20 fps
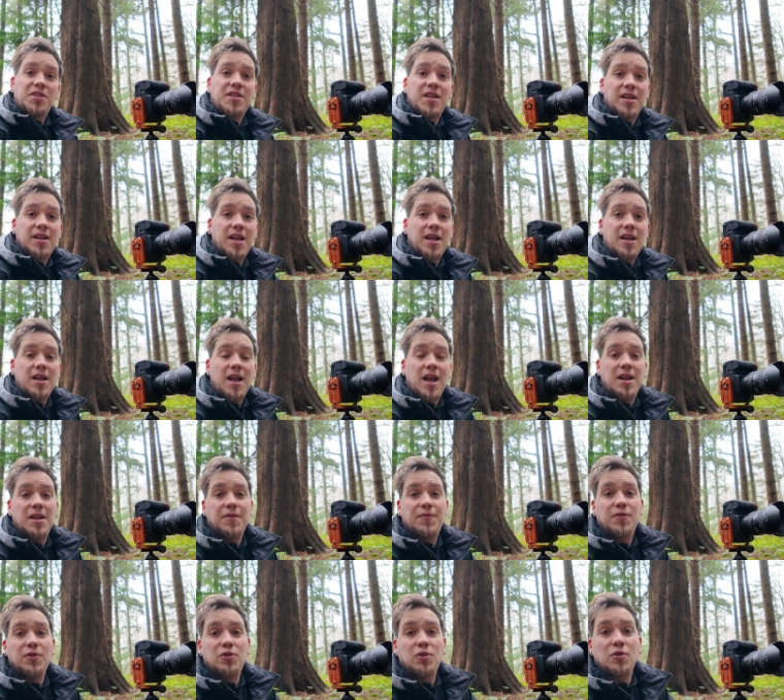stacking, and
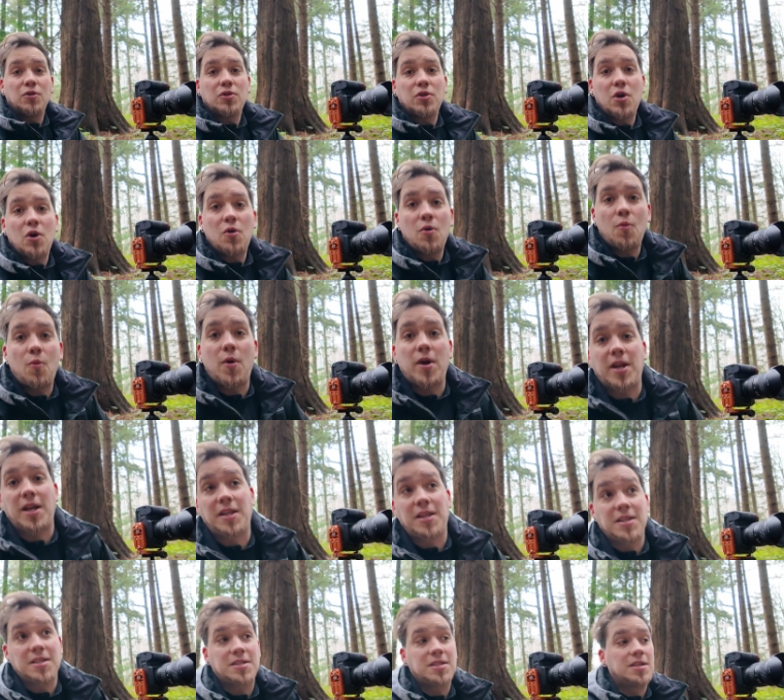if you don't know what
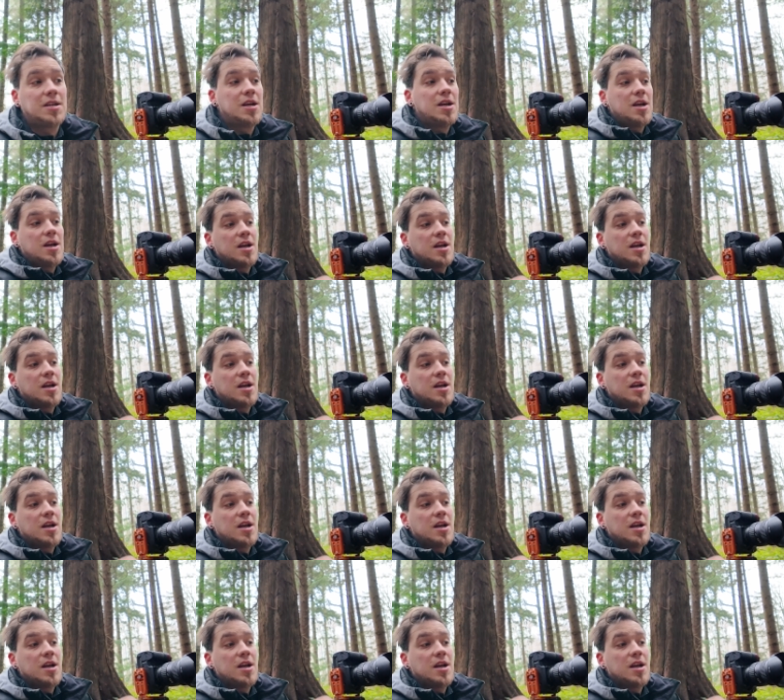that is